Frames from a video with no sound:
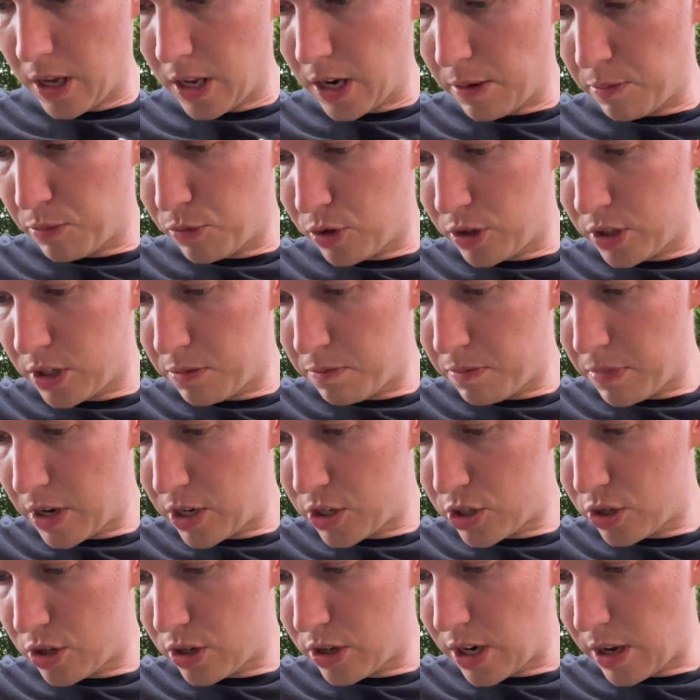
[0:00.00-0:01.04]
I'm going to
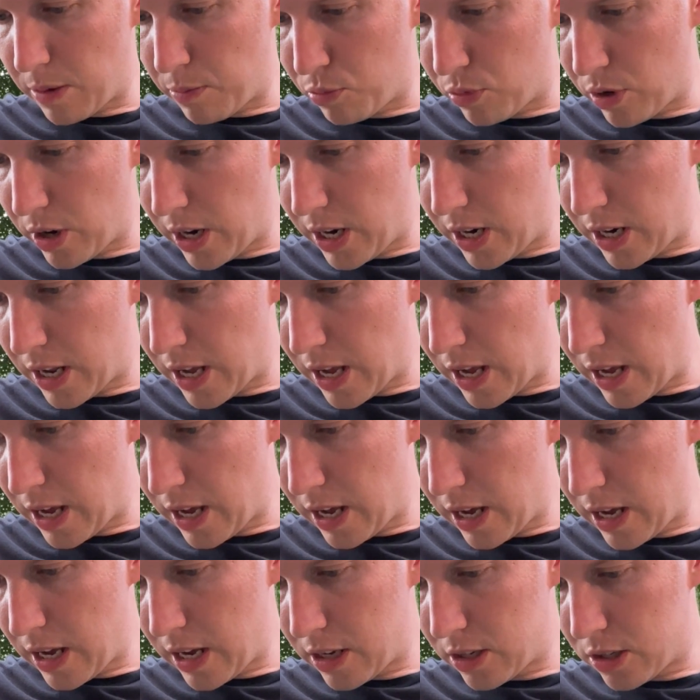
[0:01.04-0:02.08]
measure it. I'm right
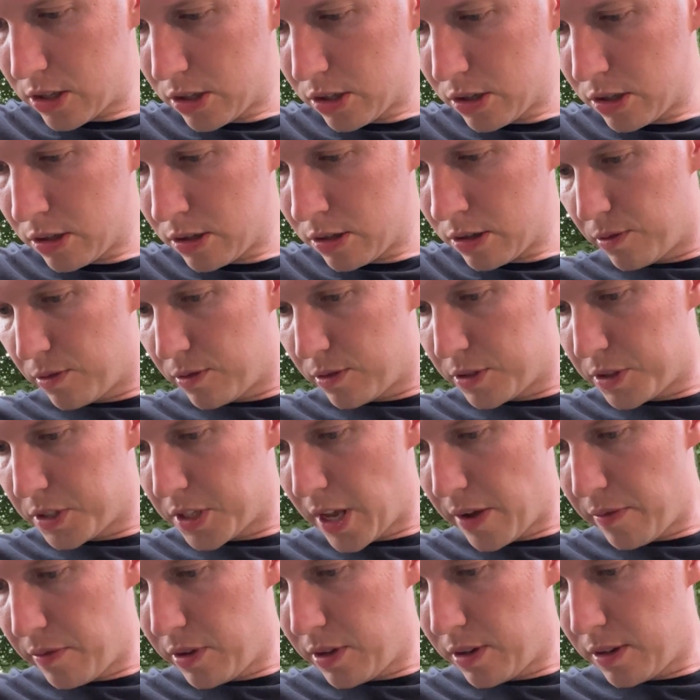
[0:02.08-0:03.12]
at
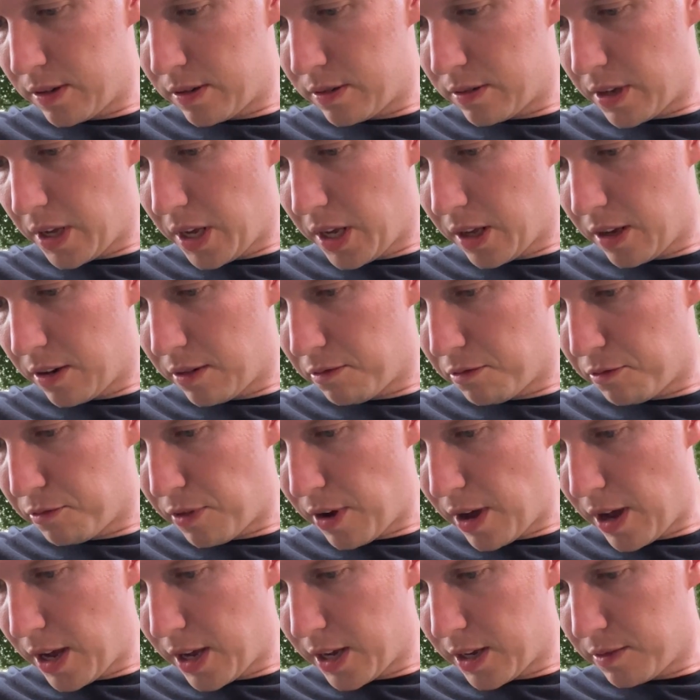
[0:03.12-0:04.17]
7
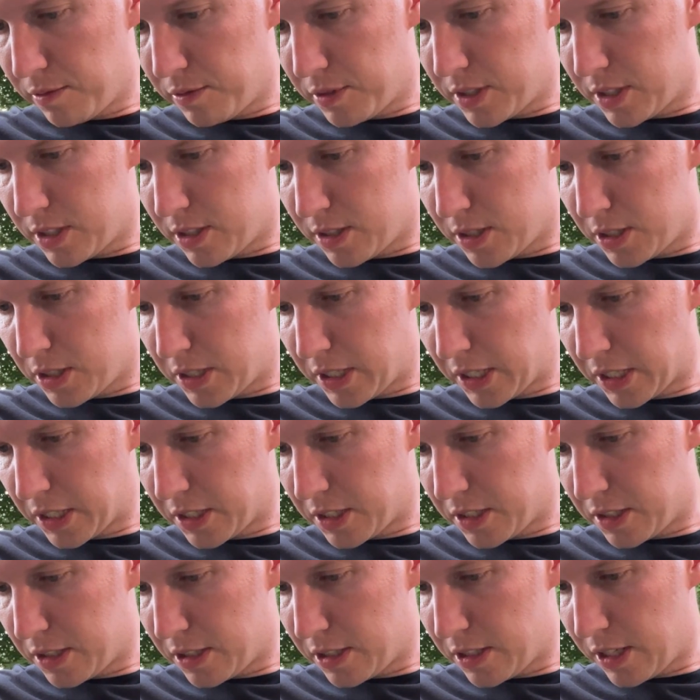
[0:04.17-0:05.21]

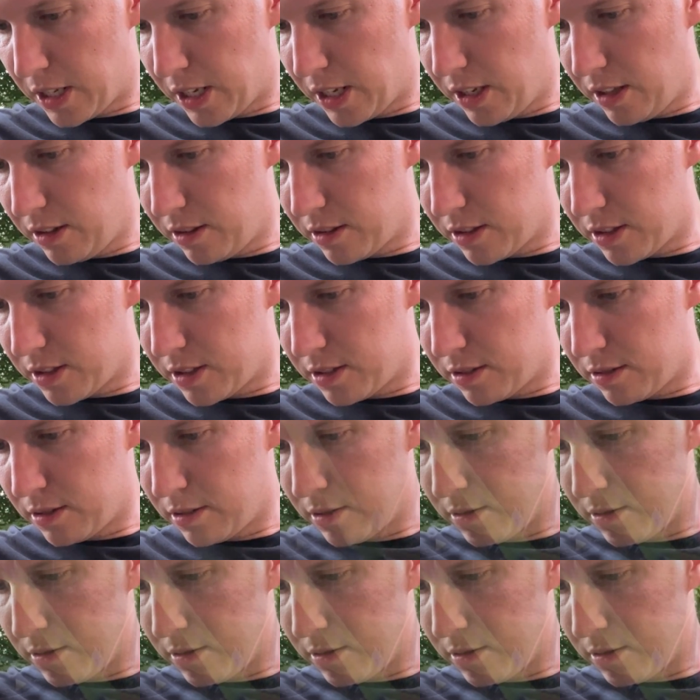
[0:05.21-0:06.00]
5/16.